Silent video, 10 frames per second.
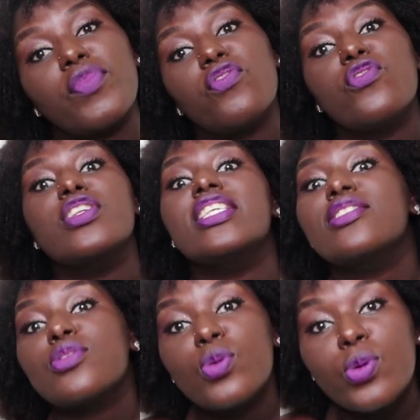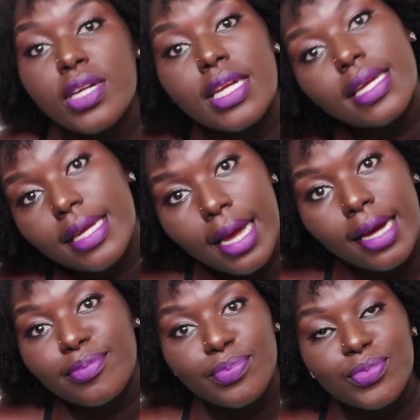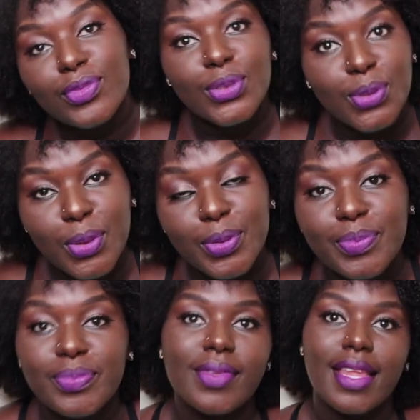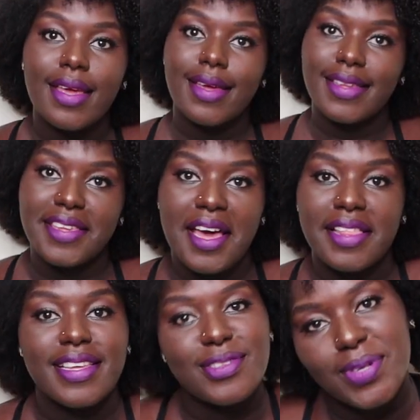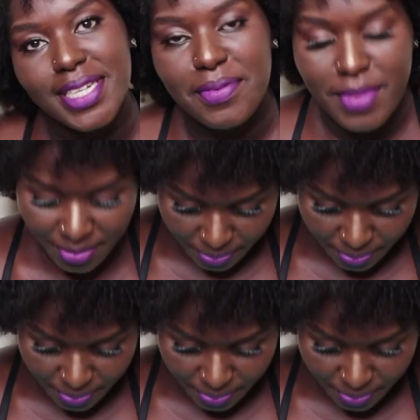food is good here. So, yeah, that's what I mean.